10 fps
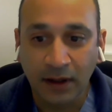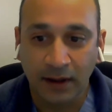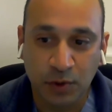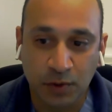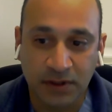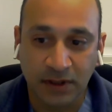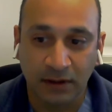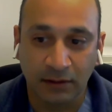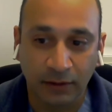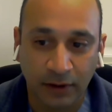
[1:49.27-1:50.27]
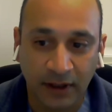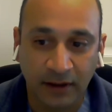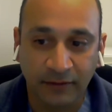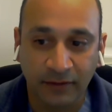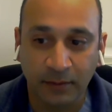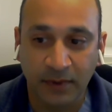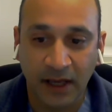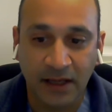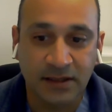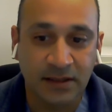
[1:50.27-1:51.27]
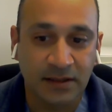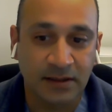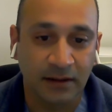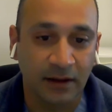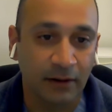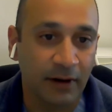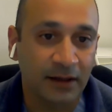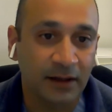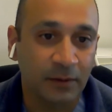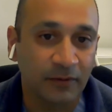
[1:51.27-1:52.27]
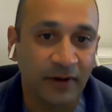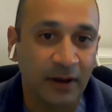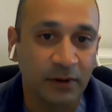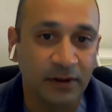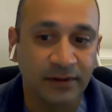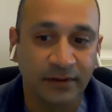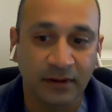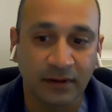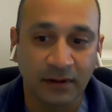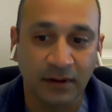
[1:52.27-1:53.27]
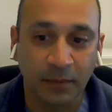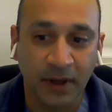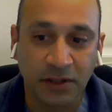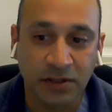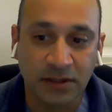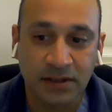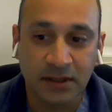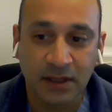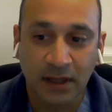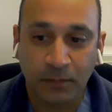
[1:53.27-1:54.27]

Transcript: choosing and learning from cases and interacting with families and, and patients